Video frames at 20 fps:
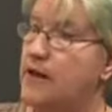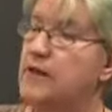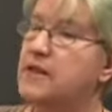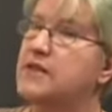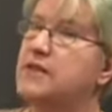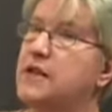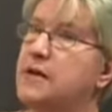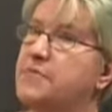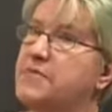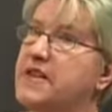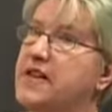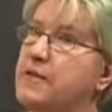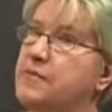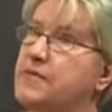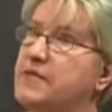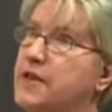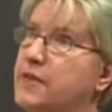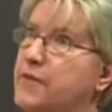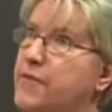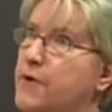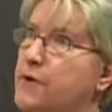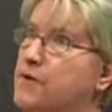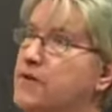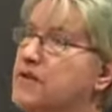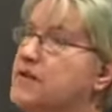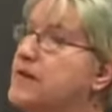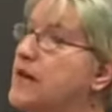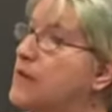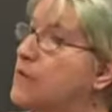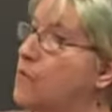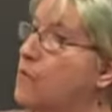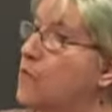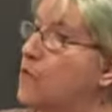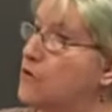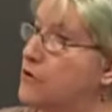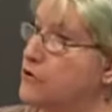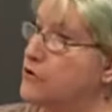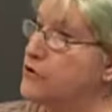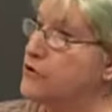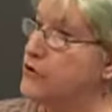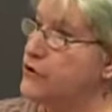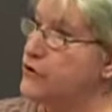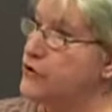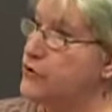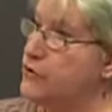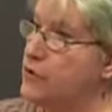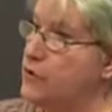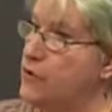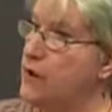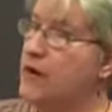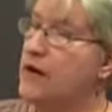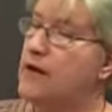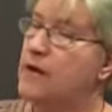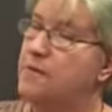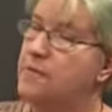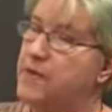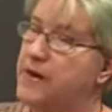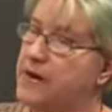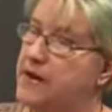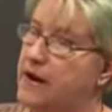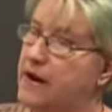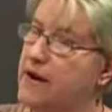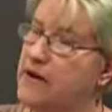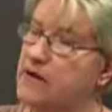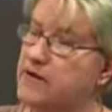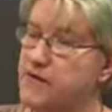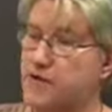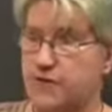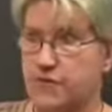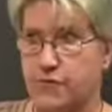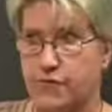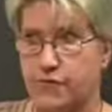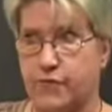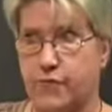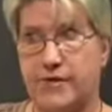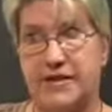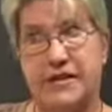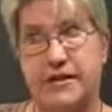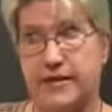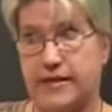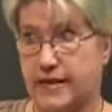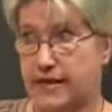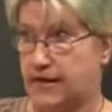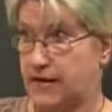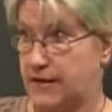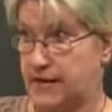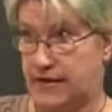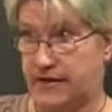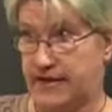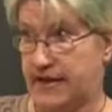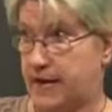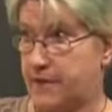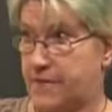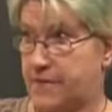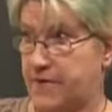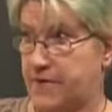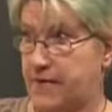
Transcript: Sometimes they focus on one or two, but ours is really in-depth.